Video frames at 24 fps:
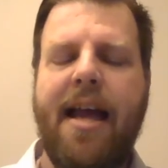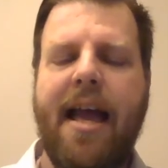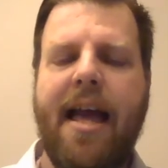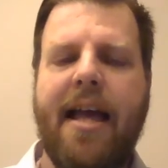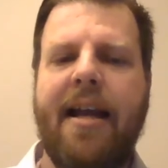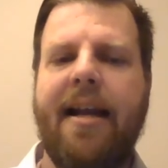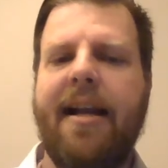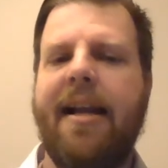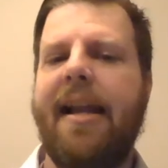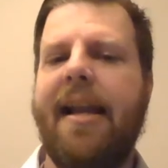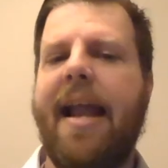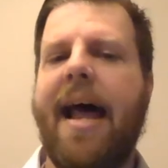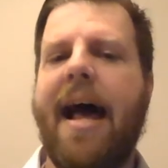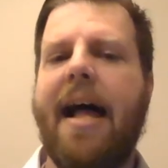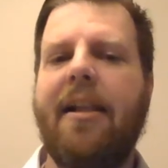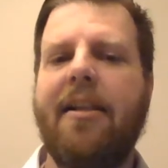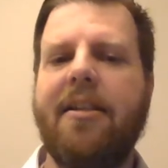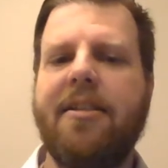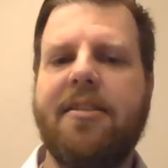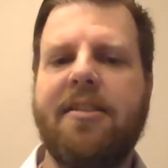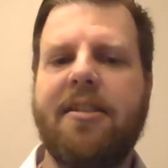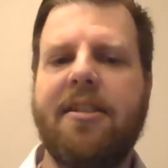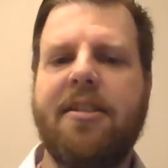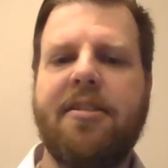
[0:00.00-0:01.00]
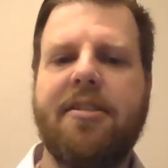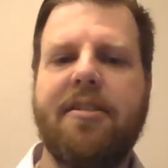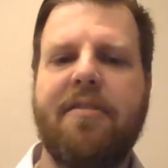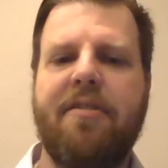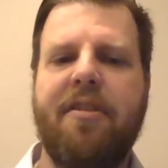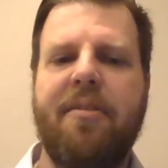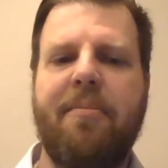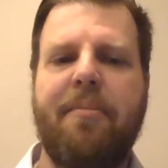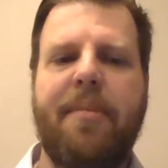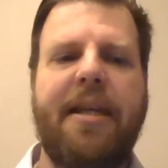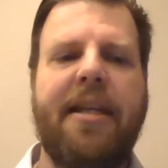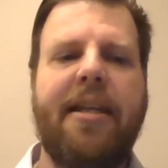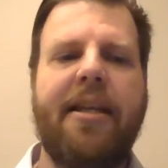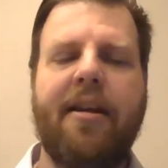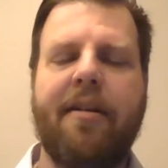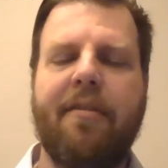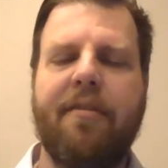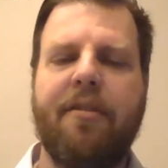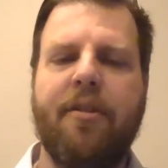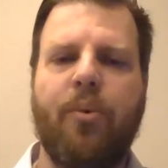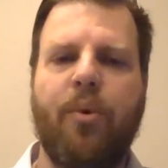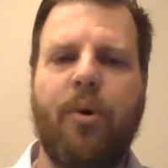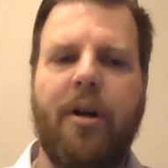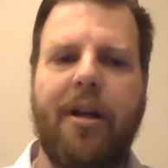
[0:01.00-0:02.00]
and an analysis of the meaning
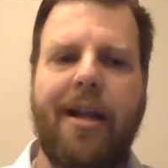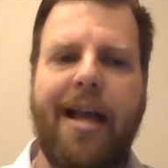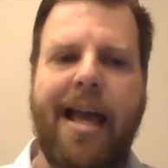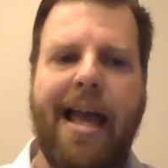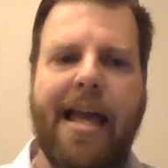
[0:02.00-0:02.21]
of the word